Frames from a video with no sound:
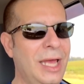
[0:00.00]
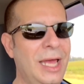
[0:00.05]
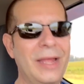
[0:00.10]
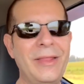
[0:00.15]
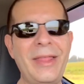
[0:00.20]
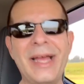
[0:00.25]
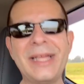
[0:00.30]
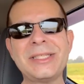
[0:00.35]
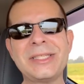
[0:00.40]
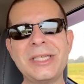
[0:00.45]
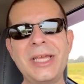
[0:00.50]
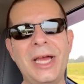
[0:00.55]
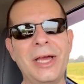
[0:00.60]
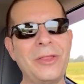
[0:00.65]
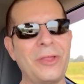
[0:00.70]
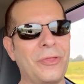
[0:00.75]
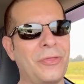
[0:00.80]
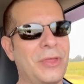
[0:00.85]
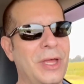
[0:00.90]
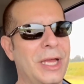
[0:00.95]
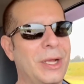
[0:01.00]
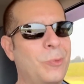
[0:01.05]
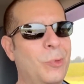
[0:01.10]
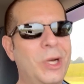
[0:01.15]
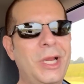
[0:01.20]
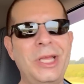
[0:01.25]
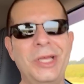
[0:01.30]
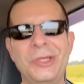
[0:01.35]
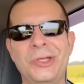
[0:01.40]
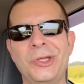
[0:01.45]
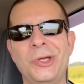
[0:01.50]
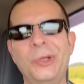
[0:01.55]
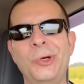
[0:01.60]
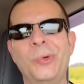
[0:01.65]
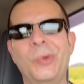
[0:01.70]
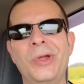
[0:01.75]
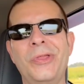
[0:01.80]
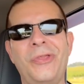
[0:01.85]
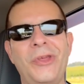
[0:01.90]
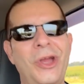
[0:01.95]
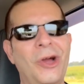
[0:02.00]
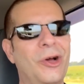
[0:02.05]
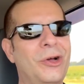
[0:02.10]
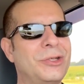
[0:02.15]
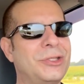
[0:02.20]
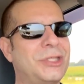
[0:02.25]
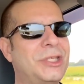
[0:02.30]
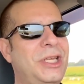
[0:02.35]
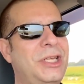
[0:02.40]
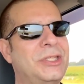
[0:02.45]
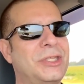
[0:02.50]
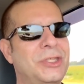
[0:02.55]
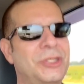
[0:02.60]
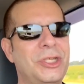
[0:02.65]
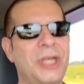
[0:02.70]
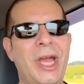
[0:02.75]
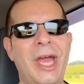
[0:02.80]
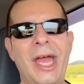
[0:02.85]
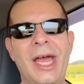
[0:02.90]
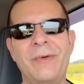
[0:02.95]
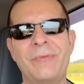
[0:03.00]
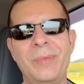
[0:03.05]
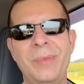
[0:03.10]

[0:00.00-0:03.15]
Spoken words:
And that's the other thing. What do you do with the all seasons you have?